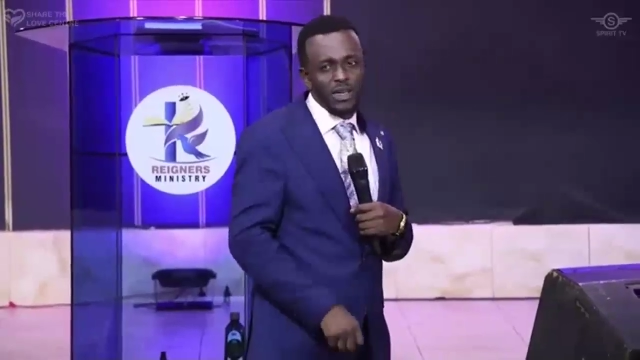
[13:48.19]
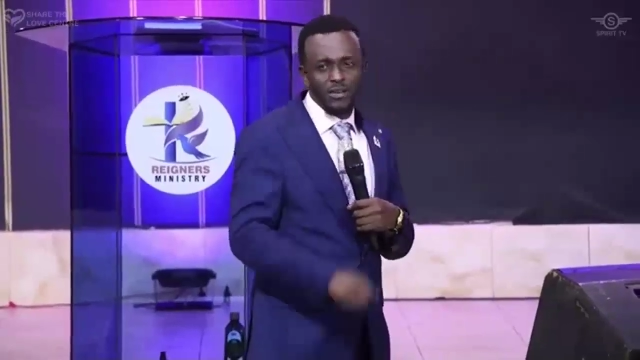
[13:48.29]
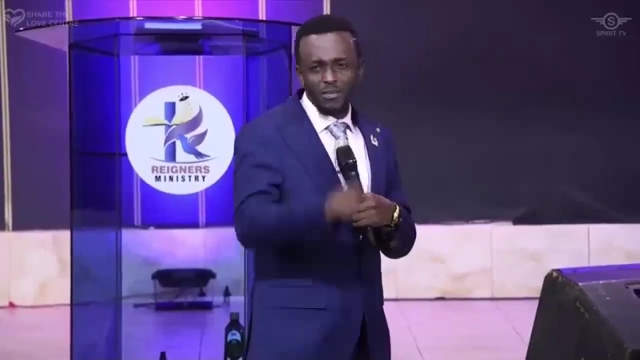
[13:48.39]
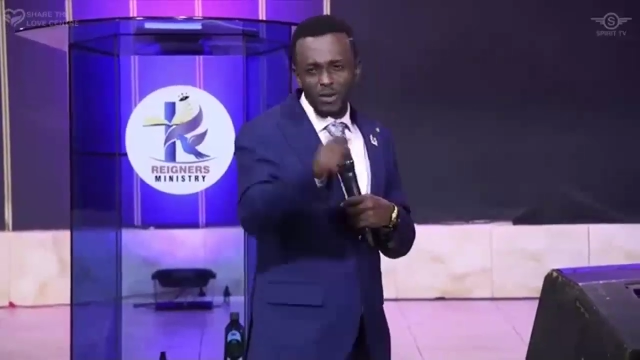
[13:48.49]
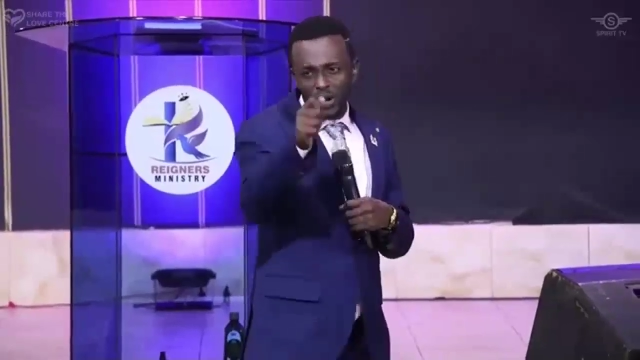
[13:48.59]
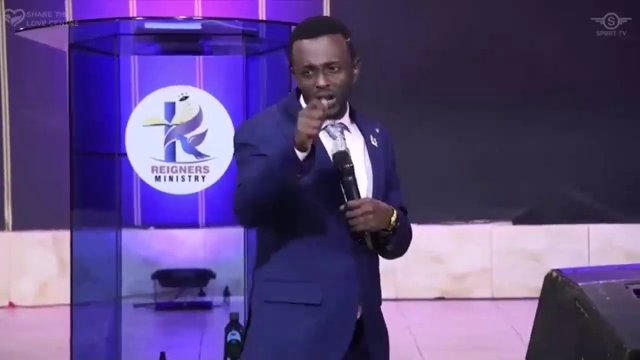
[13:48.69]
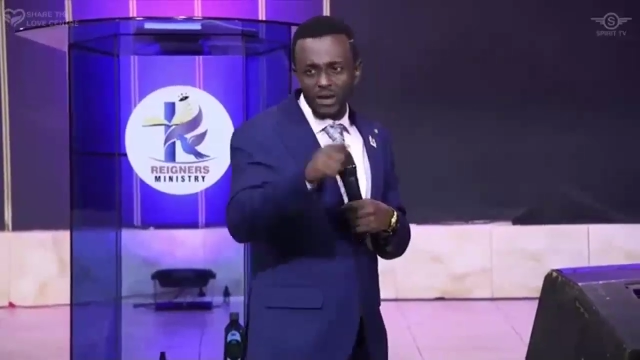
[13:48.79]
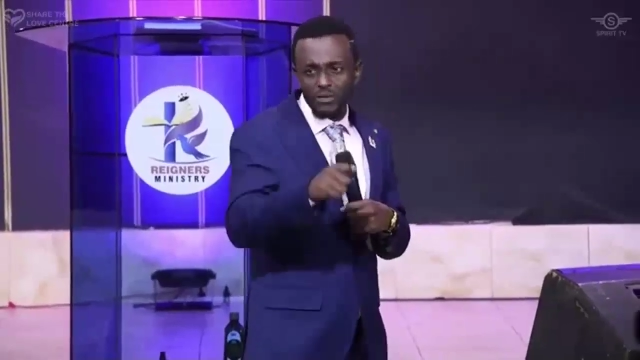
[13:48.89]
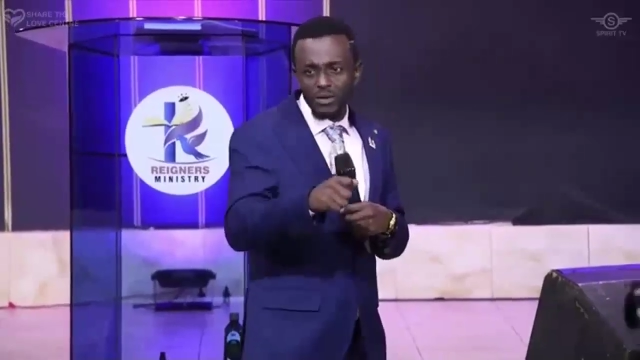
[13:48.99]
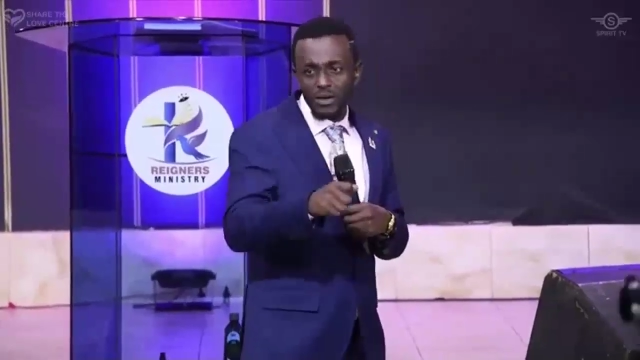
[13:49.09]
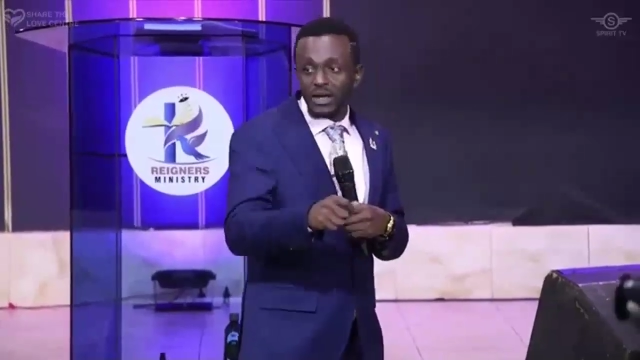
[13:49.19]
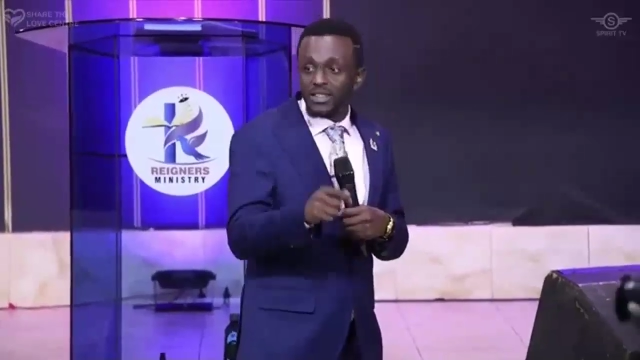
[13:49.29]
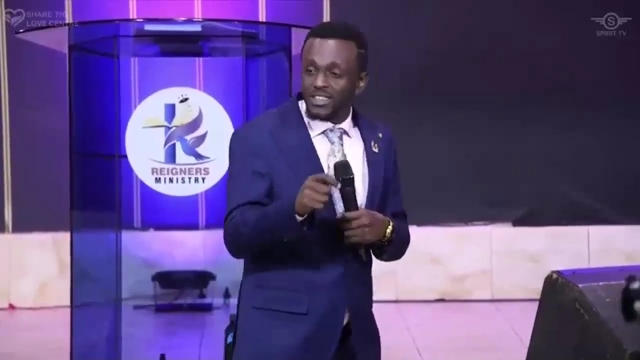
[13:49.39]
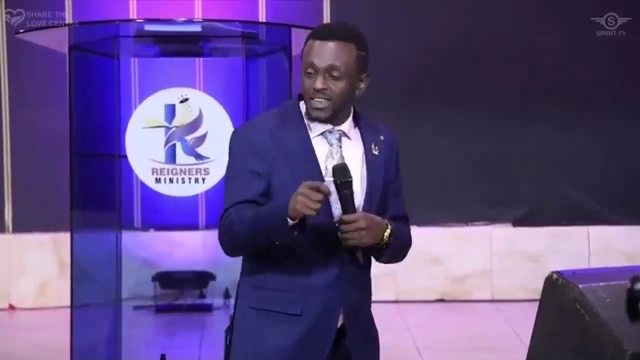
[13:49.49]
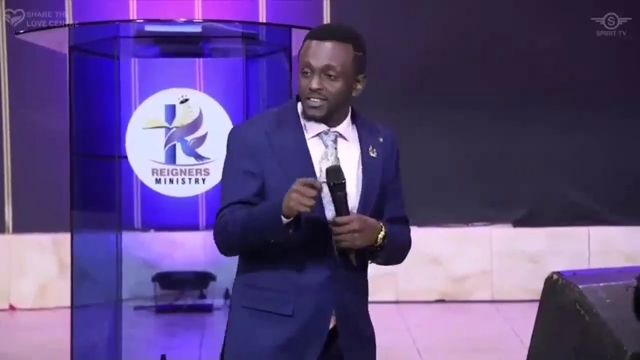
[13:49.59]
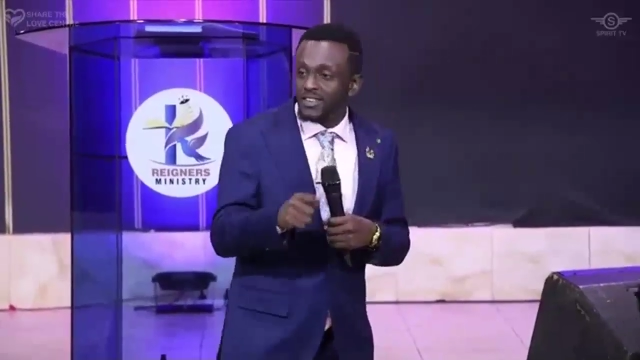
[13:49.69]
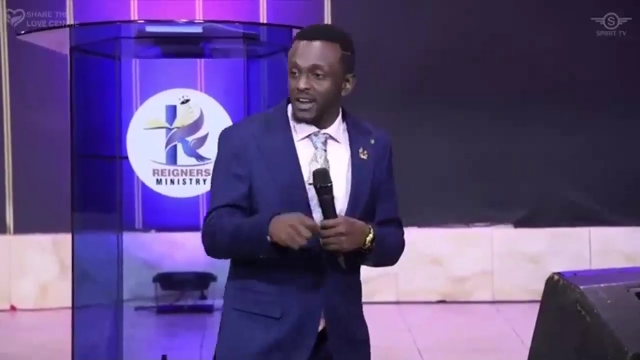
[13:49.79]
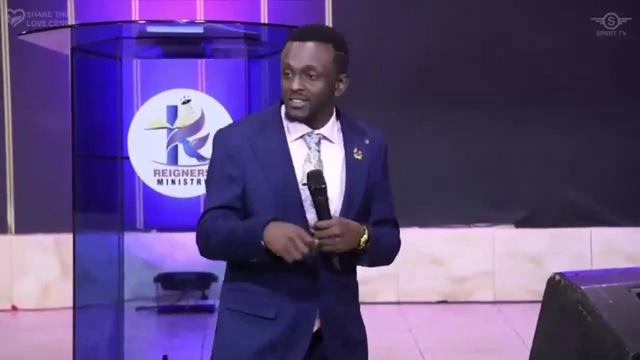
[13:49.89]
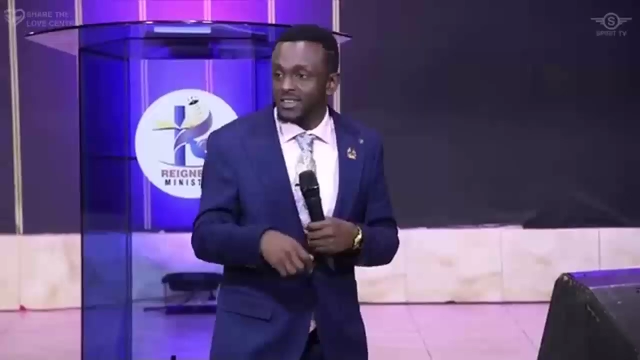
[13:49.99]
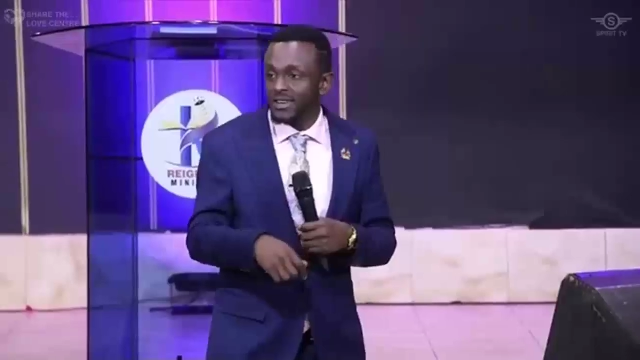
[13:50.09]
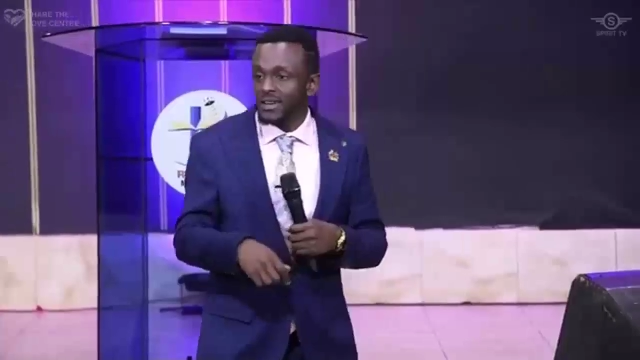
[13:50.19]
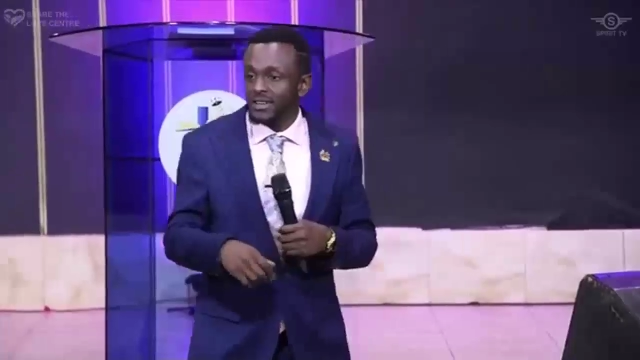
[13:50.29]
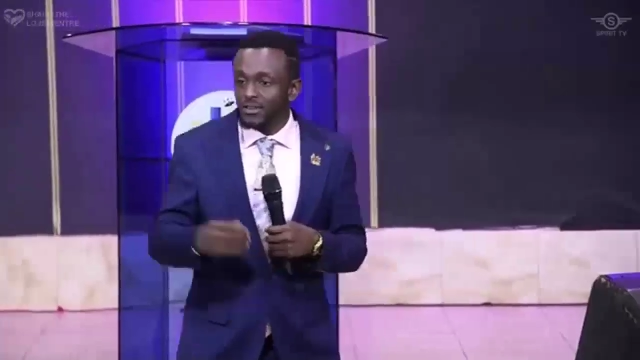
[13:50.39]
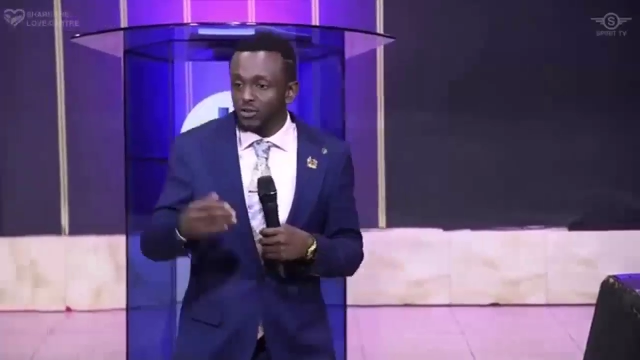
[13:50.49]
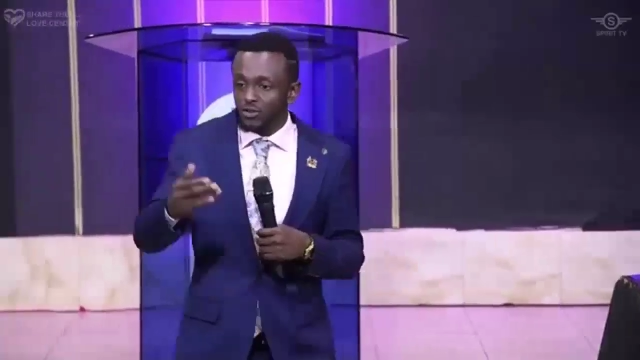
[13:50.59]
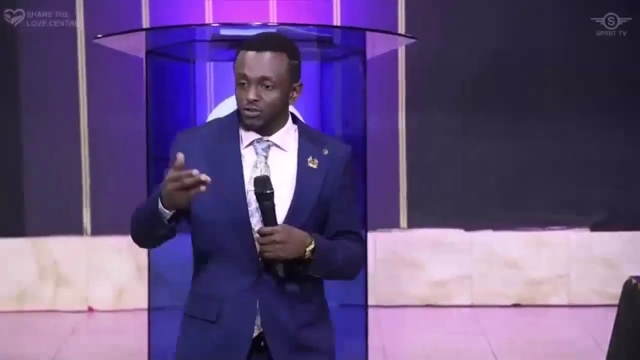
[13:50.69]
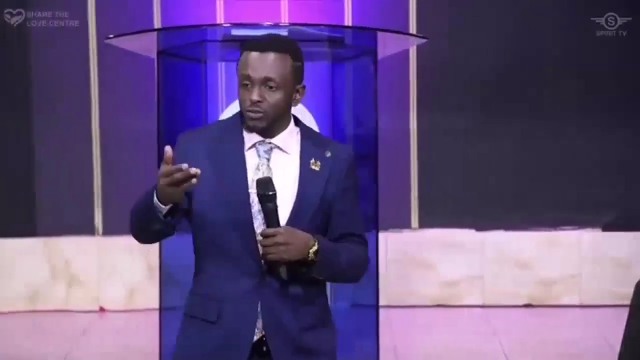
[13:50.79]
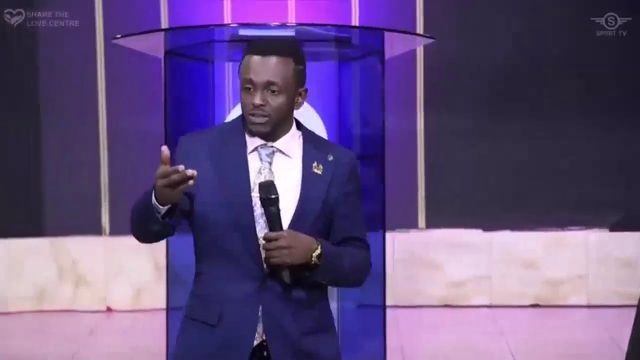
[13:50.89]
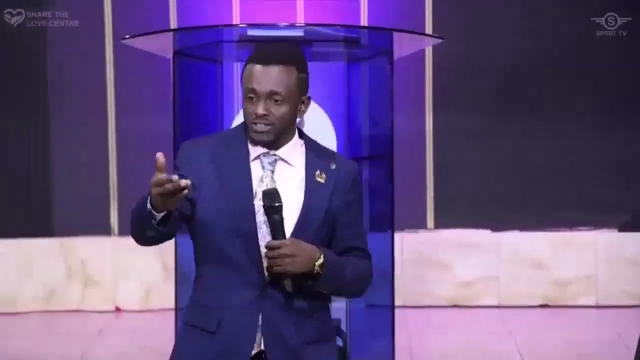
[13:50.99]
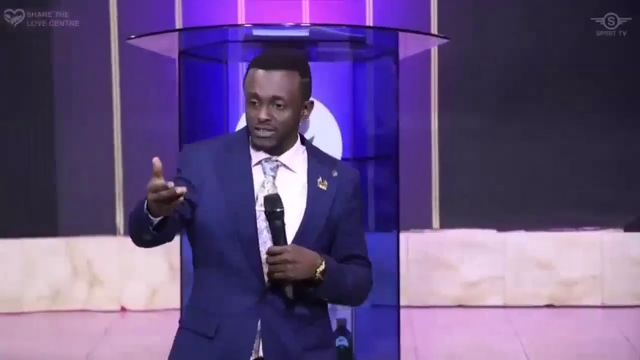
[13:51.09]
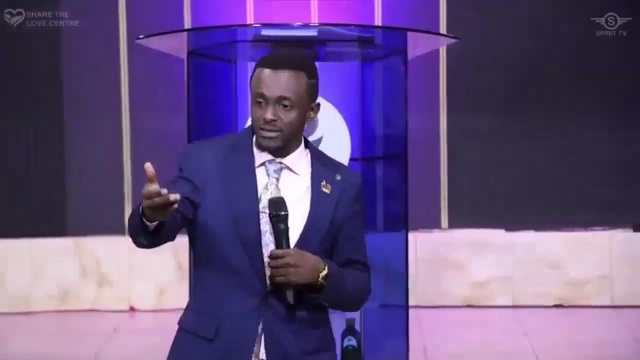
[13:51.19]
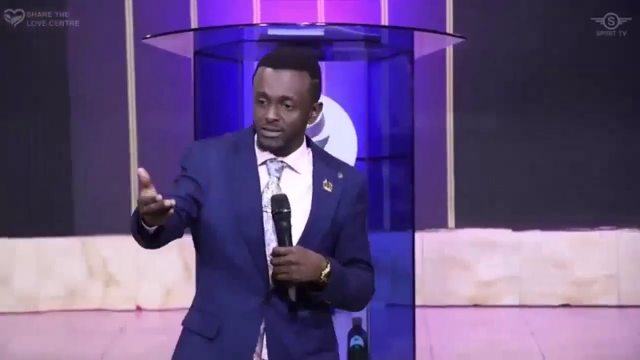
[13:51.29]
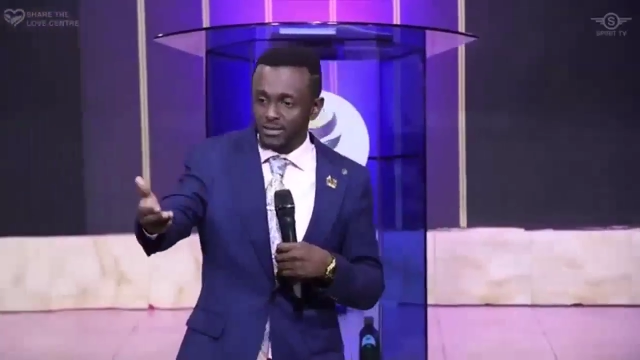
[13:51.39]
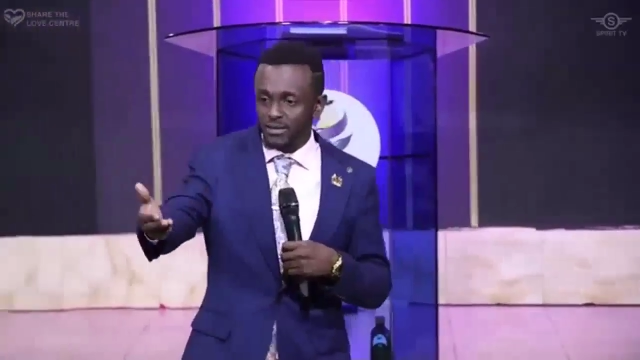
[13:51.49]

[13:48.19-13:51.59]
Give me your life. Jesus did not do this.